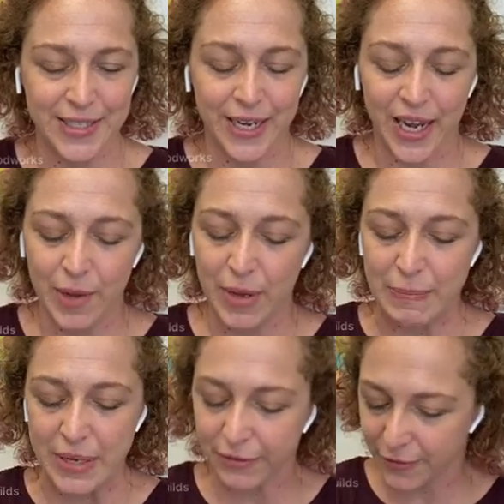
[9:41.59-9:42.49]
And I'm a
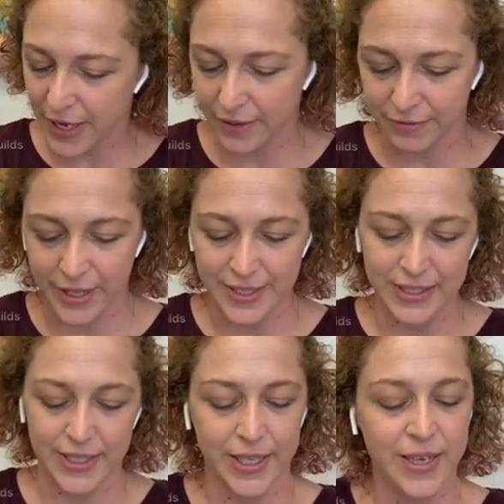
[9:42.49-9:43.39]
big fan of
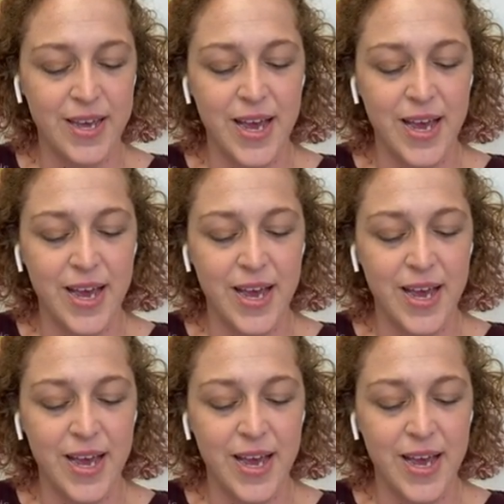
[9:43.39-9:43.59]
Leslie.